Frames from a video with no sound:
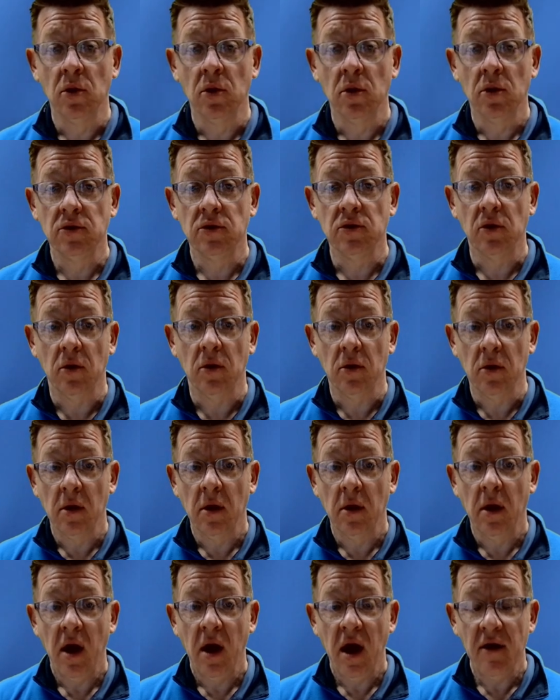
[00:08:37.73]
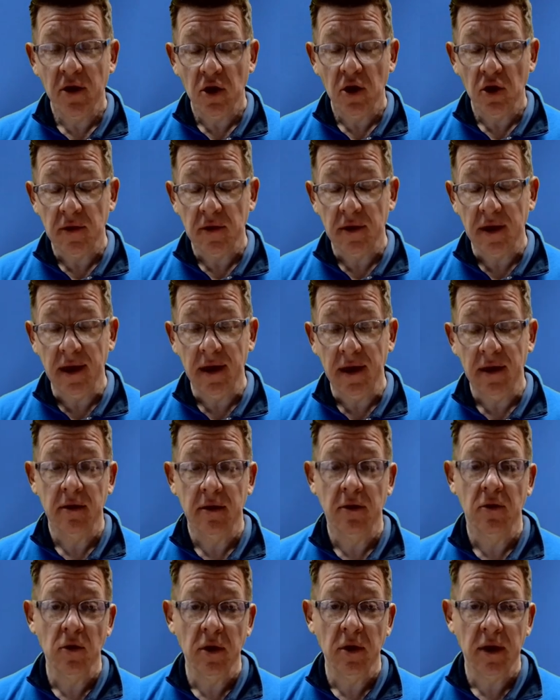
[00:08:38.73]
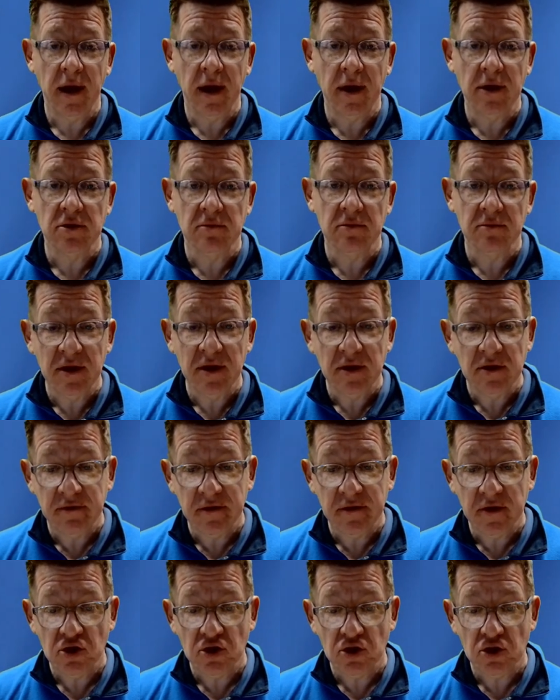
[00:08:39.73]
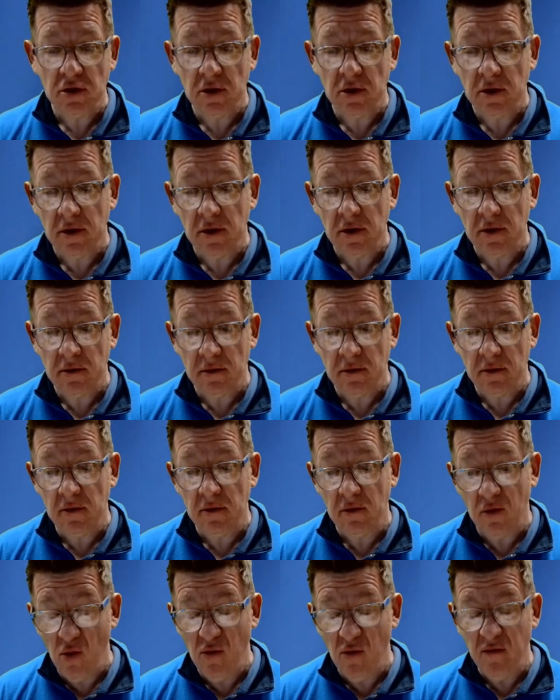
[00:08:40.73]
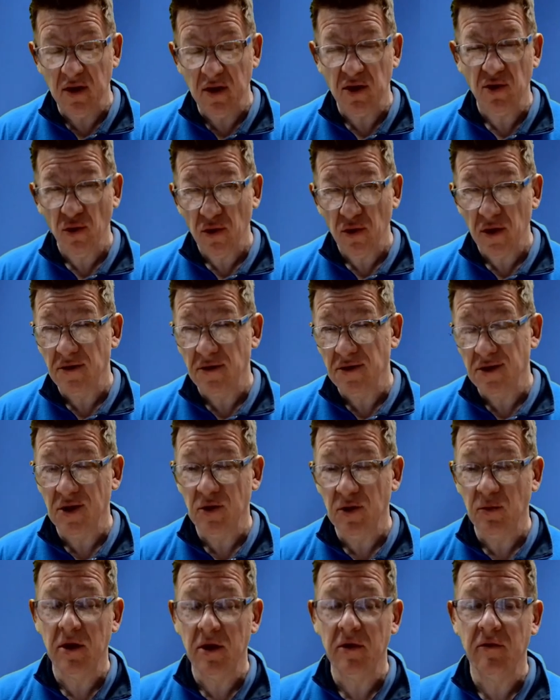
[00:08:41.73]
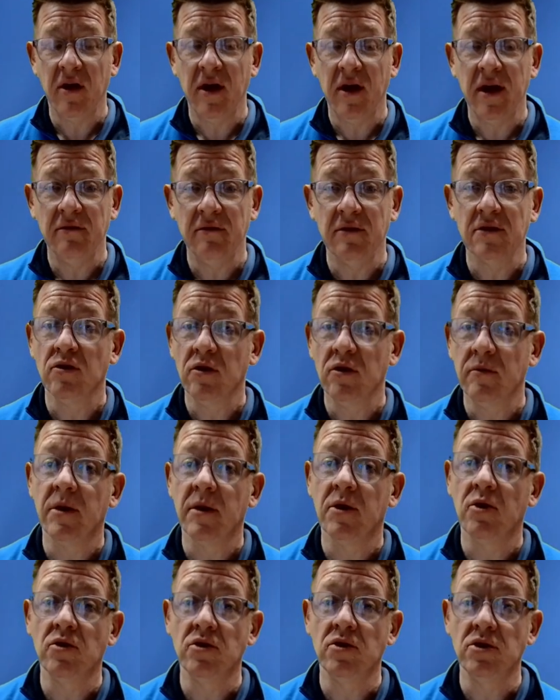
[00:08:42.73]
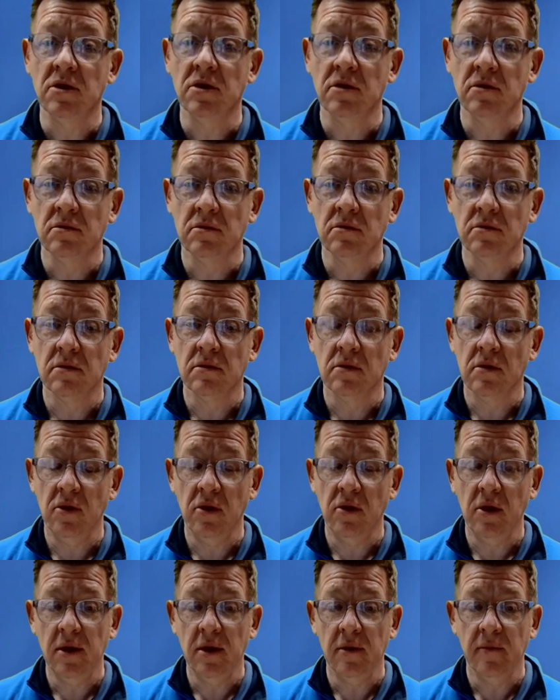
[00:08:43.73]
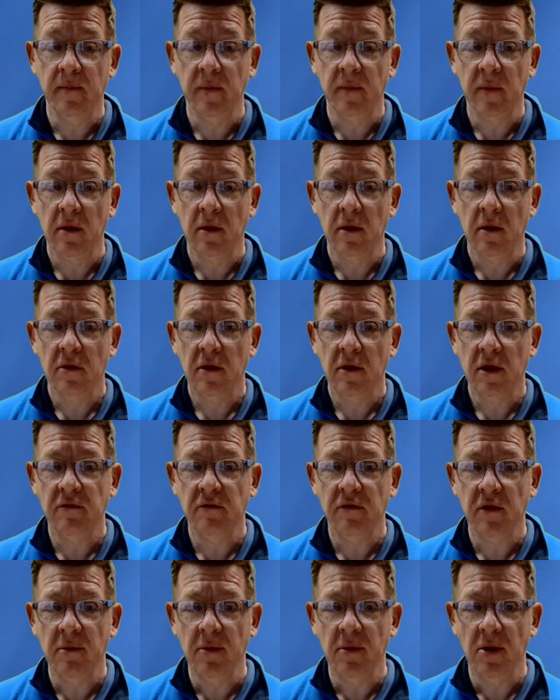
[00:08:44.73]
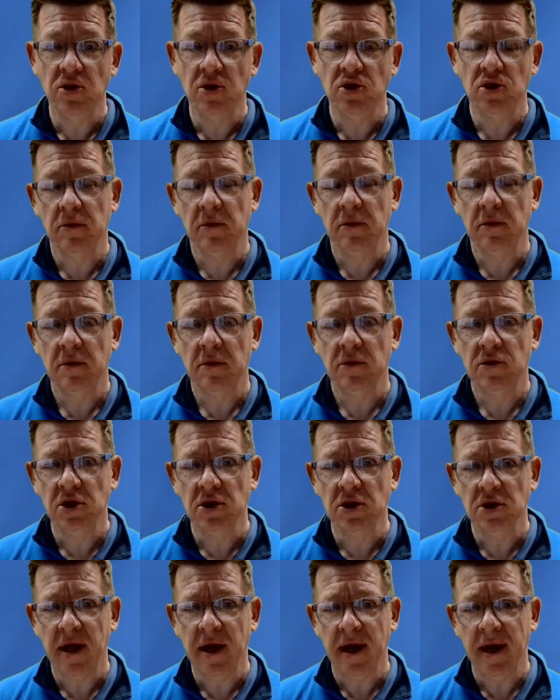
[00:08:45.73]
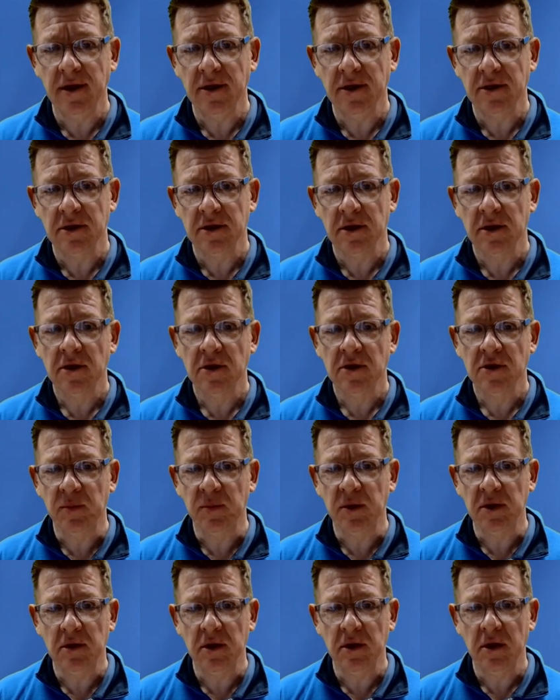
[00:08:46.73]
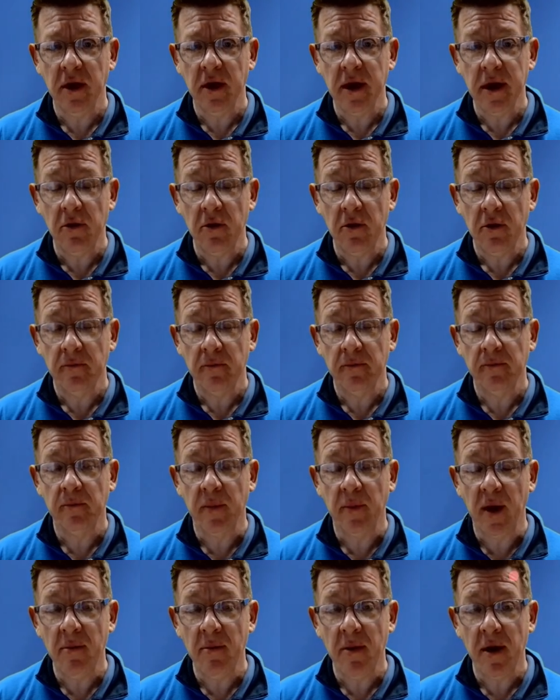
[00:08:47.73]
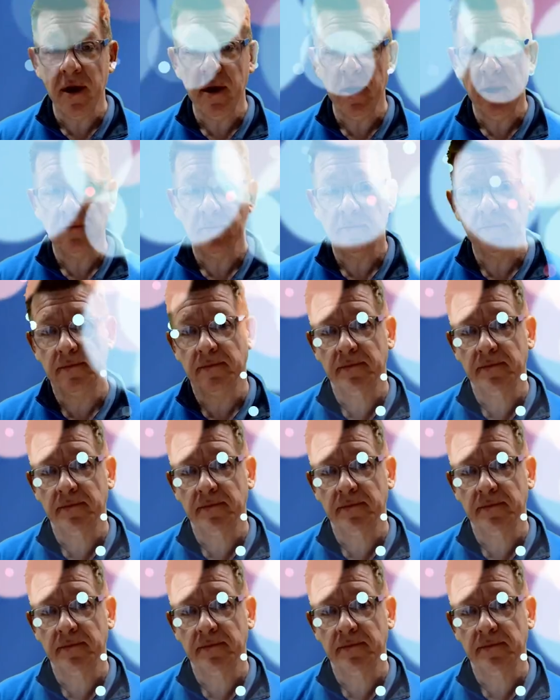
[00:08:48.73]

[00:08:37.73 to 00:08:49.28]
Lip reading: So have a good day, go and catch some nice fish, and hopefully 2025 is going to be a good year. Alright, thanks very much, cheers guys, speak to you later, bye bye.